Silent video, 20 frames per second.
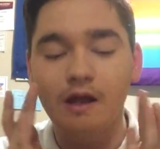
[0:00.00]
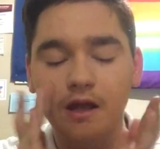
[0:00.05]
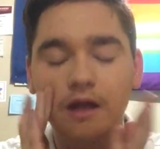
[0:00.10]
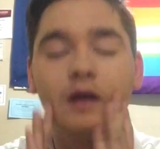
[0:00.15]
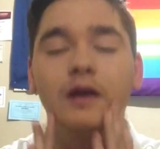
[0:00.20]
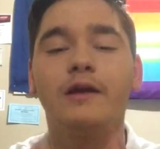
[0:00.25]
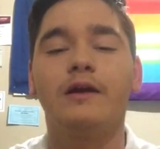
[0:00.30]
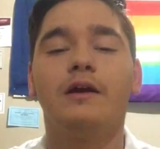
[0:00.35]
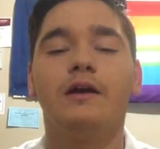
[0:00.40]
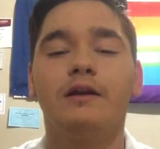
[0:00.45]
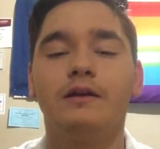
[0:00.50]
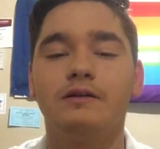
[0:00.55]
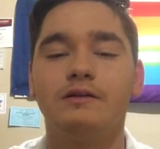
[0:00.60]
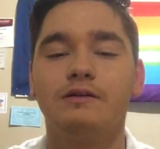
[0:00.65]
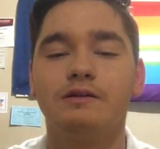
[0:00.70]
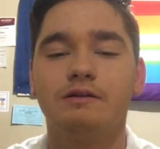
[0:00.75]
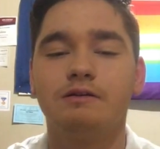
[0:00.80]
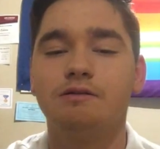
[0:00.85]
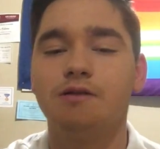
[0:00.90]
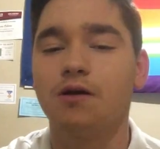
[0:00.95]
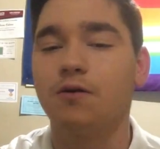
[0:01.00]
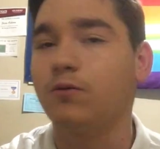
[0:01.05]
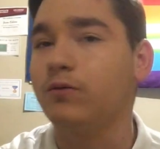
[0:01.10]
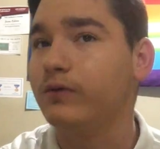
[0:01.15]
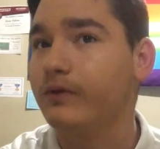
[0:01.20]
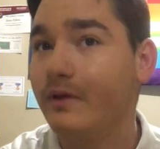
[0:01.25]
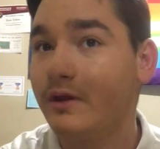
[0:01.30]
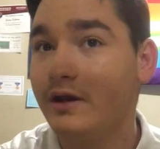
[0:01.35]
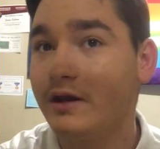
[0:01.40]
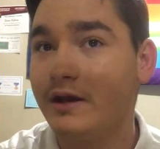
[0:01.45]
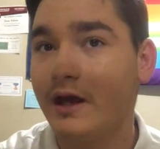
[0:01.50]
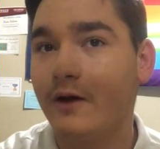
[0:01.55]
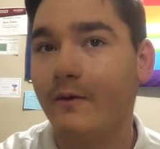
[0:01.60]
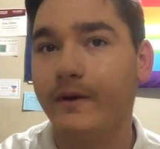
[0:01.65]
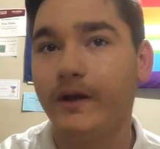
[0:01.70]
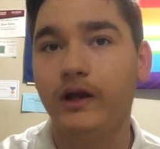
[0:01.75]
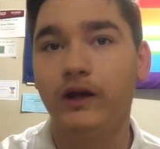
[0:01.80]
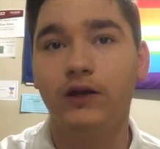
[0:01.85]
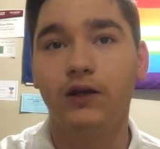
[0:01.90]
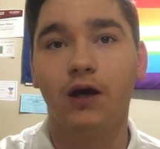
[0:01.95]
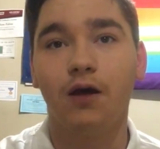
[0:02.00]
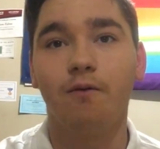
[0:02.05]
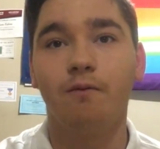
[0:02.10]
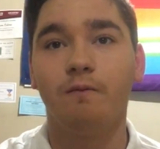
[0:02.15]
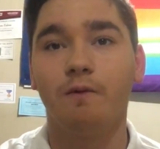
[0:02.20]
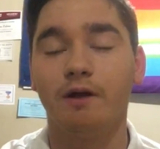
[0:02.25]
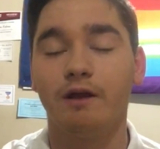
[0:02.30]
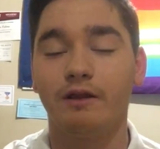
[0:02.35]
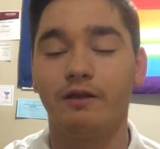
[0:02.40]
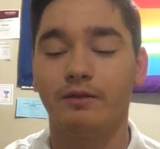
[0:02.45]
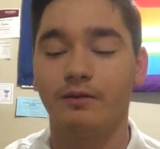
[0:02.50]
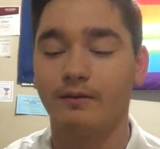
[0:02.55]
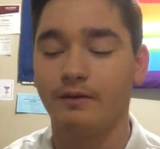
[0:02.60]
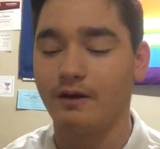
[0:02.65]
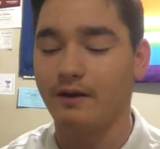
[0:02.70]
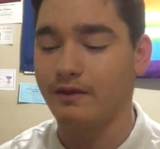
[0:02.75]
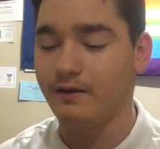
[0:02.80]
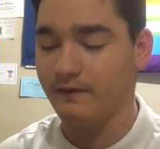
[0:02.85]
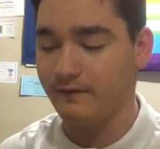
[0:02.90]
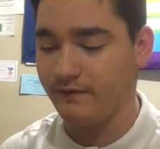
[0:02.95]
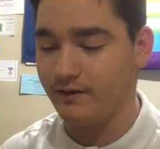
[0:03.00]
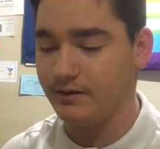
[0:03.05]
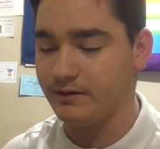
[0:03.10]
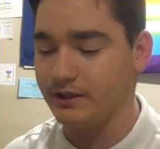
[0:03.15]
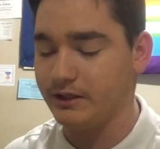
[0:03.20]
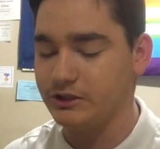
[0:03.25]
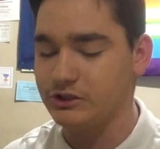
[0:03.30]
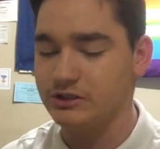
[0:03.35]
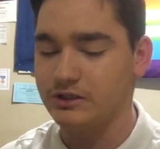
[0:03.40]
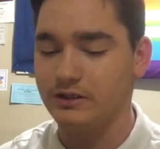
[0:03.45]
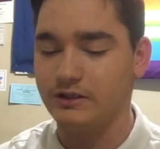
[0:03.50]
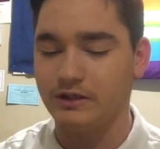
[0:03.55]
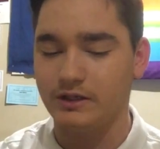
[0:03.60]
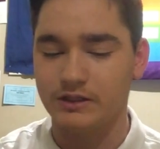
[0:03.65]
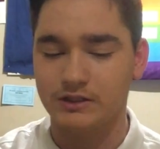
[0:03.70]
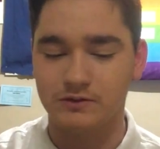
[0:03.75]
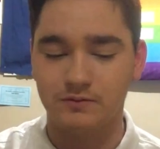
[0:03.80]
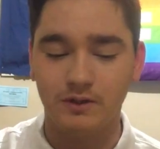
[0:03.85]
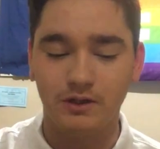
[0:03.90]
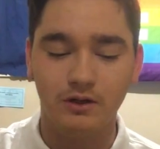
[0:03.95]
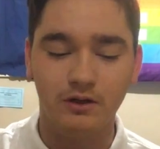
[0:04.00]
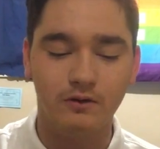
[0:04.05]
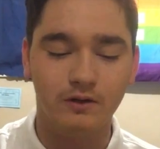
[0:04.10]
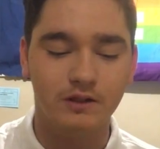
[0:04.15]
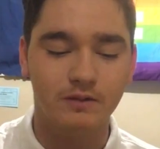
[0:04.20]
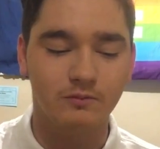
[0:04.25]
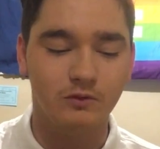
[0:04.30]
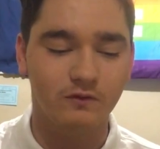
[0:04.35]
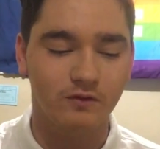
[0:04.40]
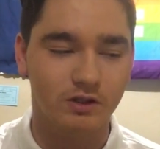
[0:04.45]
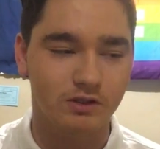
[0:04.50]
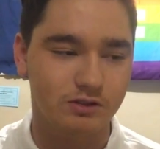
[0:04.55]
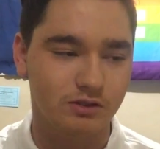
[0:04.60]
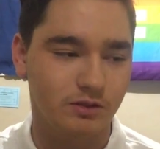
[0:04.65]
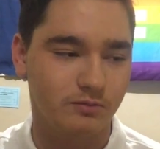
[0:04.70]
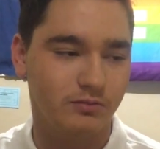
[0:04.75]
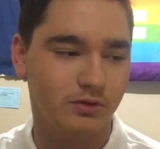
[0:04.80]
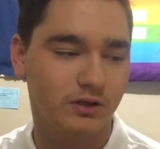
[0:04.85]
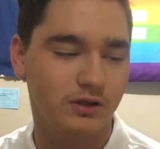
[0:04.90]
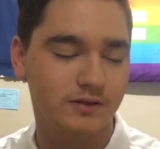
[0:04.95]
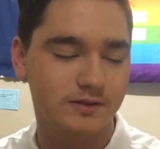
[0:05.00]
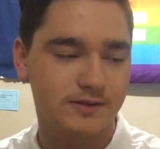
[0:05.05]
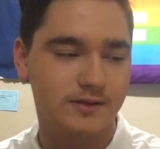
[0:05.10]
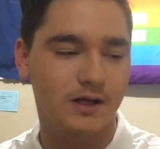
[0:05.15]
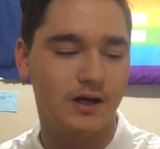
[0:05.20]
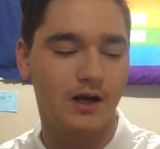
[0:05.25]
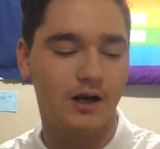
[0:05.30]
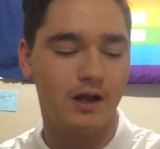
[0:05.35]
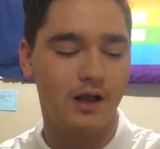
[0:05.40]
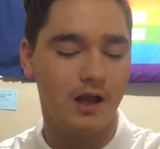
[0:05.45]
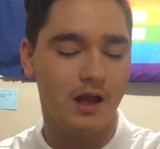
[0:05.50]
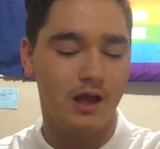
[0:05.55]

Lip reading: And now we are done with the foundation. Next we are going to move on to the bronzer.